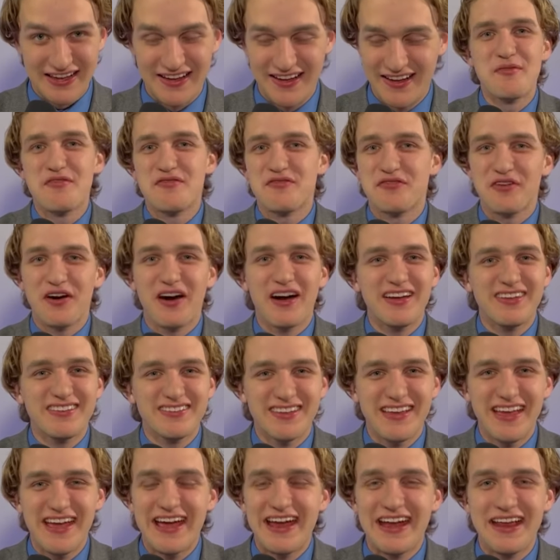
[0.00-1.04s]
Before I
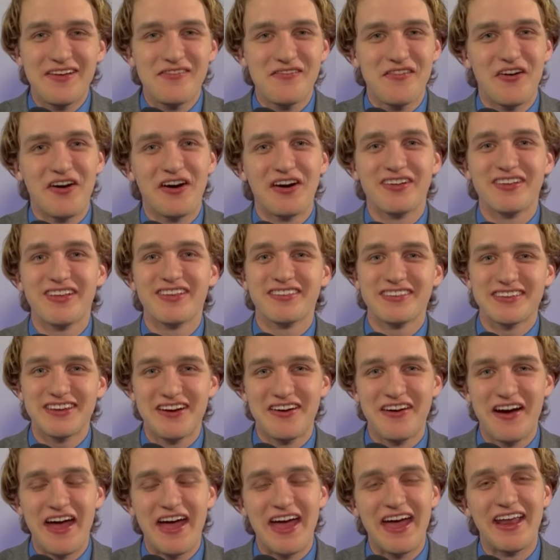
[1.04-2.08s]
say any more, let's
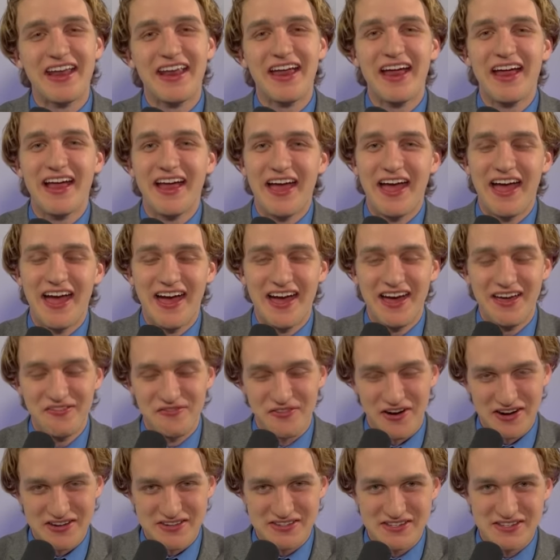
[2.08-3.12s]
go ahead and
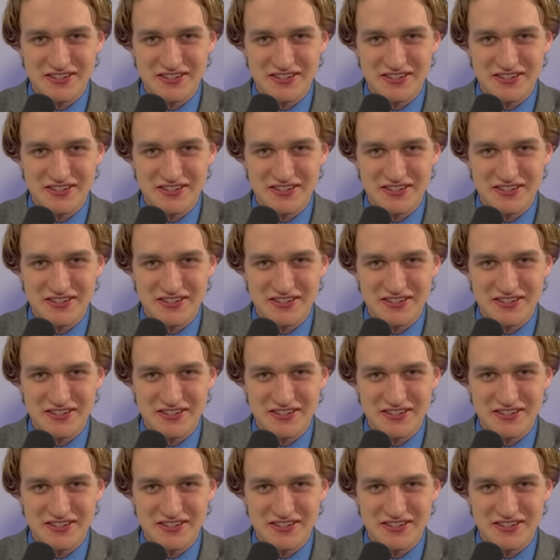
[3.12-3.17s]
watch